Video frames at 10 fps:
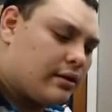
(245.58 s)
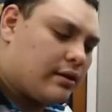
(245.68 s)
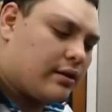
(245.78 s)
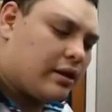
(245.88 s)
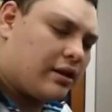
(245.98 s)

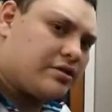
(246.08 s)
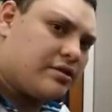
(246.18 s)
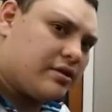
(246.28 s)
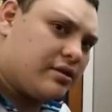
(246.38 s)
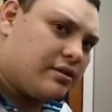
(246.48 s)

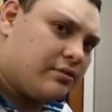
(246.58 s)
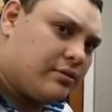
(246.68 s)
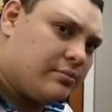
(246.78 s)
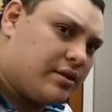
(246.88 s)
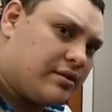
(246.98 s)
Actually, I think I want
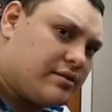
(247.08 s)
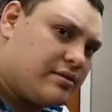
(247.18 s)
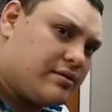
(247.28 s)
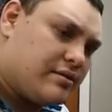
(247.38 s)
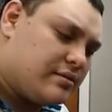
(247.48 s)
to make
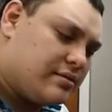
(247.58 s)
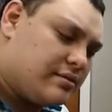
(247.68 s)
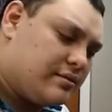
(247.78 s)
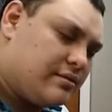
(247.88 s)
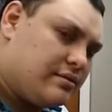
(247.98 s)
this
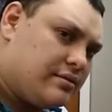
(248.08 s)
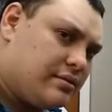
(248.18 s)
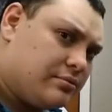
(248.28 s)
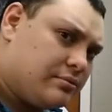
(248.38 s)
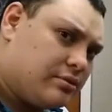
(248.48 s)

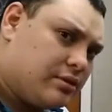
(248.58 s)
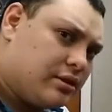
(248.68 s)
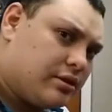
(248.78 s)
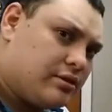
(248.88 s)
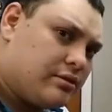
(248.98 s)
double layer.